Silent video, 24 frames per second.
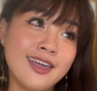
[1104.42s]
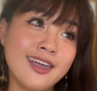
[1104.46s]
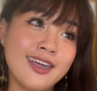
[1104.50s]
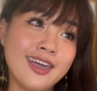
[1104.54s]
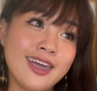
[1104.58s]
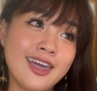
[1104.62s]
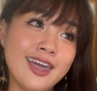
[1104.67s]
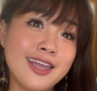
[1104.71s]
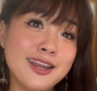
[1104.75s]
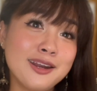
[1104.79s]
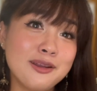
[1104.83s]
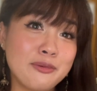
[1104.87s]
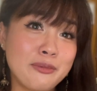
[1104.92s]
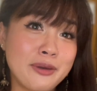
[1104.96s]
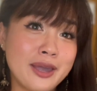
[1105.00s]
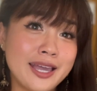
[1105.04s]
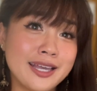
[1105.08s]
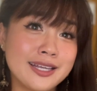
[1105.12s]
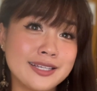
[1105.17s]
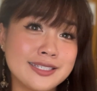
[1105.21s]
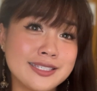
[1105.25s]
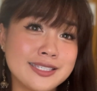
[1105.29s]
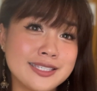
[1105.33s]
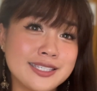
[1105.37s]

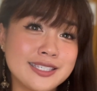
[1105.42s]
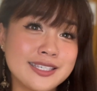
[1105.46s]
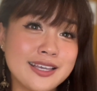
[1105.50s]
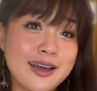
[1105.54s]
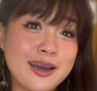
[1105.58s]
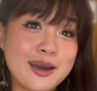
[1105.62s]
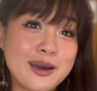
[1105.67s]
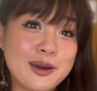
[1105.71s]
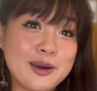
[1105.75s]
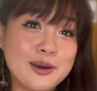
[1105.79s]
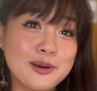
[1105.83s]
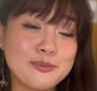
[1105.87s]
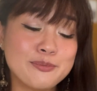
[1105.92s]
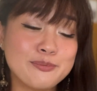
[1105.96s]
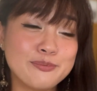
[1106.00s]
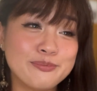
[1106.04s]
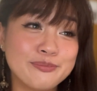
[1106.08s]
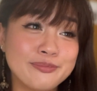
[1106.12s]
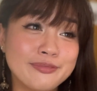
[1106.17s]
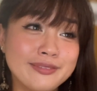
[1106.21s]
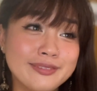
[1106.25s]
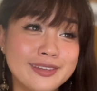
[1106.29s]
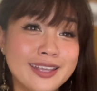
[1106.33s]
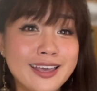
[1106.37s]
Anyways,
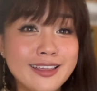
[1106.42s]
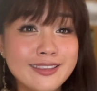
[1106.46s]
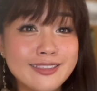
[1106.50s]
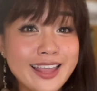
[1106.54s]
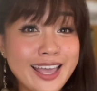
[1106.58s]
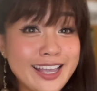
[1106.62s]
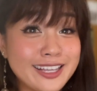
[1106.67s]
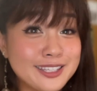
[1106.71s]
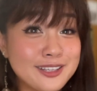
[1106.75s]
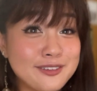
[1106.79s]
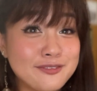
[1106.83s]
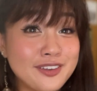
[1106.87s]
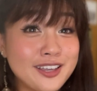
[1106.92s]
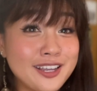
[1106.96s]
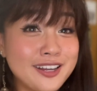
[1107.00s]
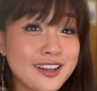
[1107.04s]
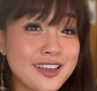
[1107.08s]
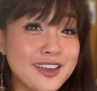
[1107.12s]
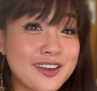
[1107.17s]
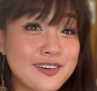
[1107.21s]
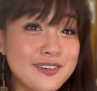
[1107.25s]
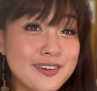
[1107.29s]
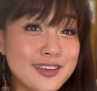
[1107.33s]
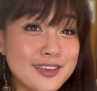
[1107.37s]
like the
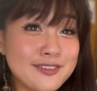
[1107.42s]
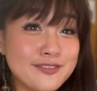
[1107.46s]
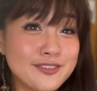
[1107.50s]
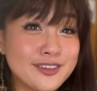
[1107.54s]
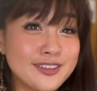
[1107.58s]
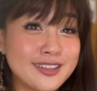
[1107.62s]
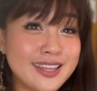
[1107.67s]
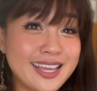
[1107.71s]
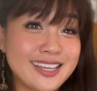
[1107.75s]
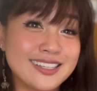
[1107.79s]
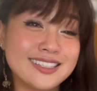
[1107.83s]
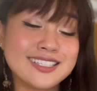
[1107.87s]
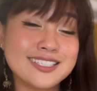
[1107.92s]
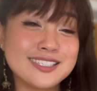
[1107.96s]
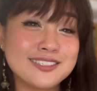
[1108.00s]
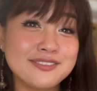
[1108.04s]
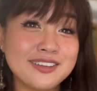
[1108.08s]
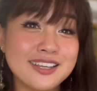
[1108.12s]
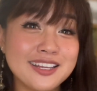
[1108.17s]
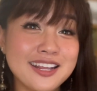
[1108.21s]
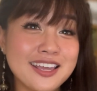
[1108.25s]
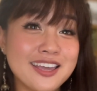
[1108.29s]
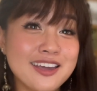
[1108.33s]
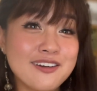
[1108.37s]
video if you like this
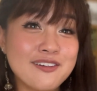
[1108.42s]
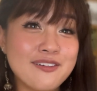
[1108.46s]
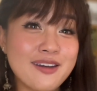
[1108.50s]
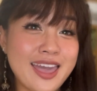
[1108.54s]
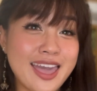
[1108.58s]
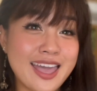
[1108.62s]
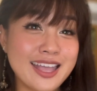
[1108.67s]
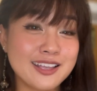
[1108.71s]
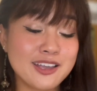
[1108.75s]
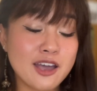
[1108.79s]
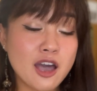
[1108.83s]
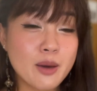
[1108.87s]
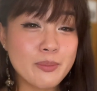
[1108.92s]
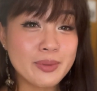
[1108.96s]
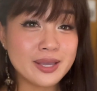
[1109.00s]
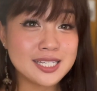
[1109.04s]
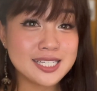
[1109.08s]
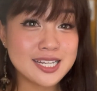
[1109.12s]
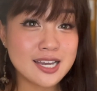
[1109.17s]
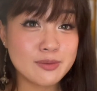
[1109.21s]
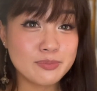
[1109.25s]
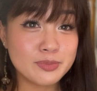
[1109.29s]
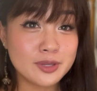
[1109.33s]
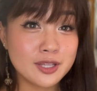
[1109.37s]
video, and
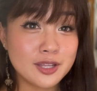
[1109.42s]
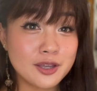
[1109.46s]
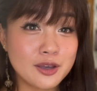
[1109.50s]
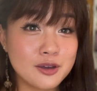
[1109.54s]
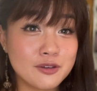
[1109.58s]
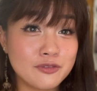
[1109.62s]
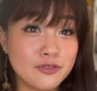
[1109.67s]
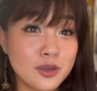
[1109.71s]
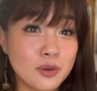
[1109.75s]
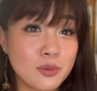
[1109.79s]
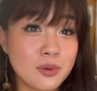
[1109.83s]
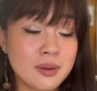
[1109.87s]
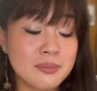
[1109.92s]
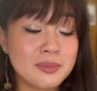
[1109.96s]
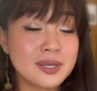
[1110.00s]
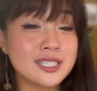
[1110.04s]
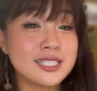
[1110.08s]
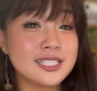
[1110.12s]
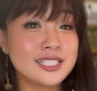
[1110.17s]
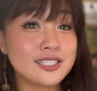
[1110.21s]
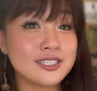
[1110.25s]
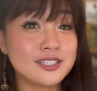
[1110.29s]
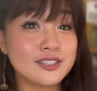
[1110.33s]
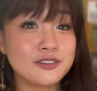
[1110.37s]
comment down below if you want
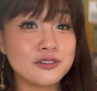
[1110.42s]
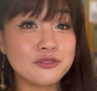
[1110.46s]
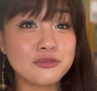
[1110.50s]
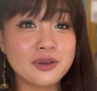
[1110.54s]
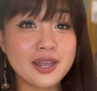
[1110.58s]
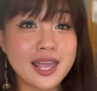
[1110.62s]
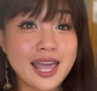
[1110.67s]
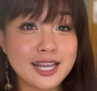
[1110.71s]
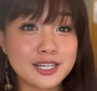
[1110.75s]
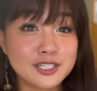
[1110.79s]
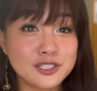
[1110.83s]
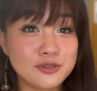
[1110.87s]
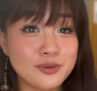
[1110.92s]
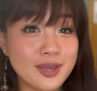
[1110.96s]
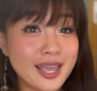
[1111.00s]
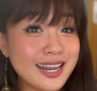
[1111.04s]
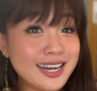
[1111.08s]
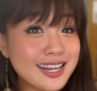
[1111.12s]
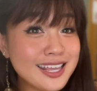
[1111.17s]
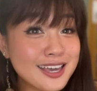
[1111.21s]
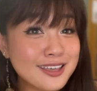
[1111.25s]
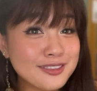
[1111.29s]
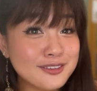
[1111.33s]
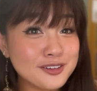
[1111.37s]
me to react to
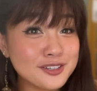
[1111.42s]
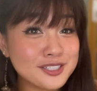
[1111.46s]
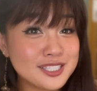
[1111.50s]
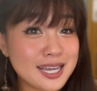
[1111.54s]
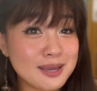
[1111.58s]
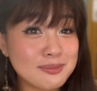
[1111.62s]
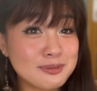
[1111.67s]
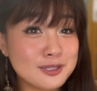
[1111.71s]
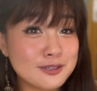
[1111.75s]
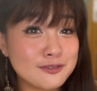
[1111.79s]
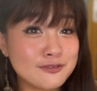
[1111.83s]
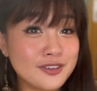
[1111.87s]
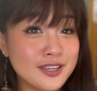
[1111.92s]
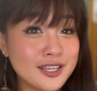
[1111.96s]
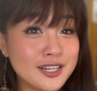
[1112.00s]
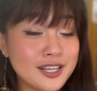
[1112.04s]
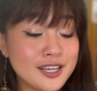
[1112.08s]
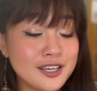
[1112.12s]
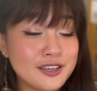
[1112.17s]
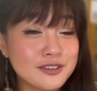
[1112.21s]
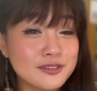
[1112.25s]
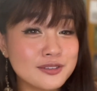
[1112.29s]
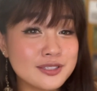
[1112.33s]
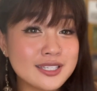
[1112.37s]
any other types of
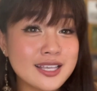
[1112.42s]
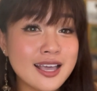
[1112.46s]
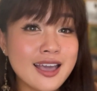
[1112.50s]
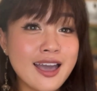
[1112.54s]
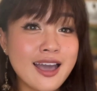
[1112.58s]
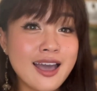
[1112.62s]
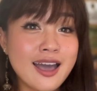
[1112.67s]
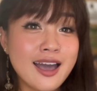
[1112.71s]
videos.